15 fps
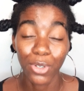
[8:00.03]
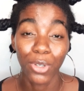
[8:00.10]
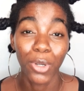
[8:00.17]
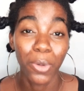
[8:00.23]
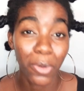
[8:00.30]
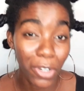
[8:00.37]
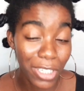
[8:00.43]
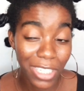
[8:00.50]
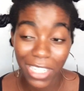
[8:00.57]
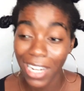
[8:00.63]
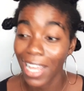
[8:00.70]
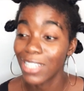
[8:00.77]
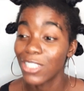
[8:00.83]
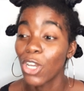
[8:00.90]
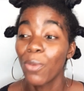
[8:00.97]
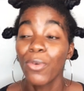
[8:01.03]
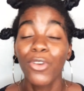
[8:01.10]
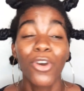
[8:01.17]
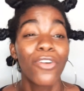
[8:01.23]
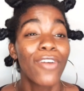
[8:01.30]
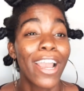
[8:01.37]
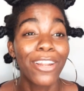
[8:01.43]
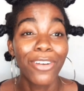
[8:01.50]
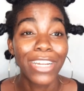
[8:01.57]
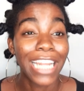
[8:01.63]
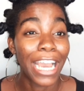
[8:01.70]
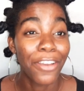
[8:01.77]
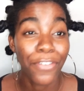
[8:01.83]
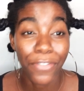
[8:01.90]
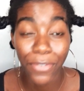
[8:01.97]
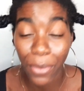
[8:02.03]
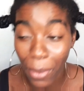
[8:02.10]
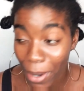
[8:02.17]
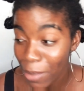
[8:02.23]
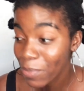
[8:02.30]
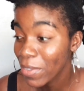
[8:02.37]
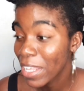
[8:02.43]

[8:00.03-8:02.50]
your wash day. Like, tell me your ride or die for.